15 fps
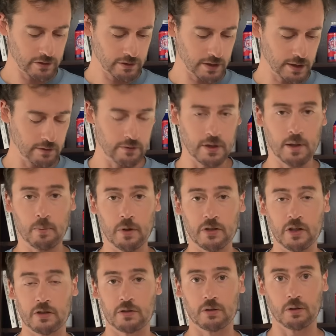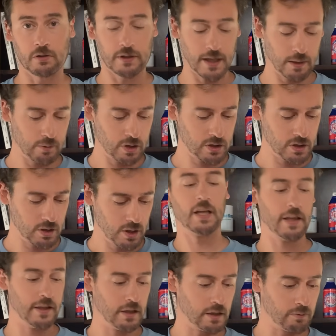give him additional damage,
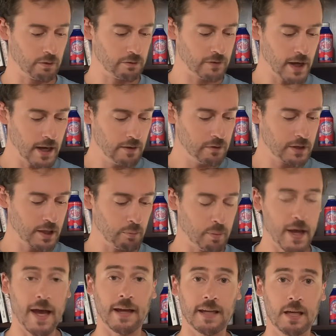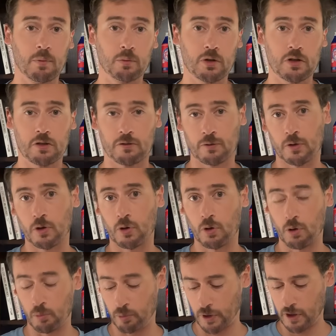and then at level 5 you get Pack Ambush for a
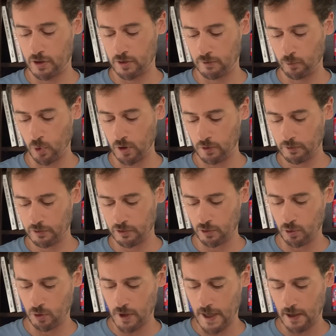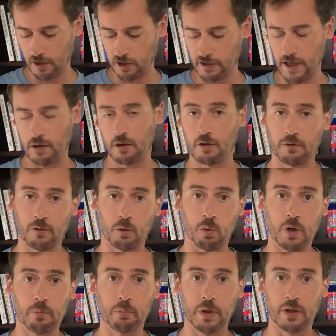whole bunch of wolves, or Howling Tower for
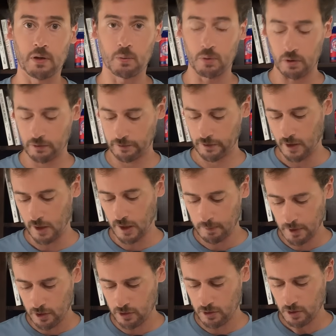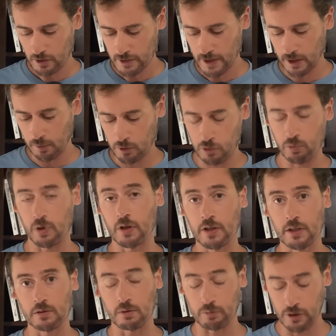one bigger wolf. I'm not sure exactly which one of
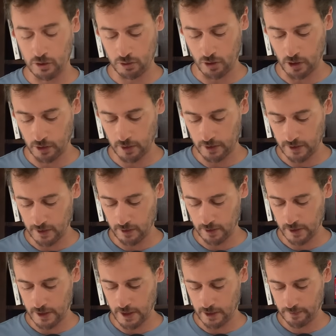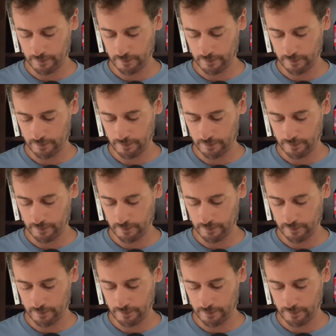these will be stronger at the end of the day.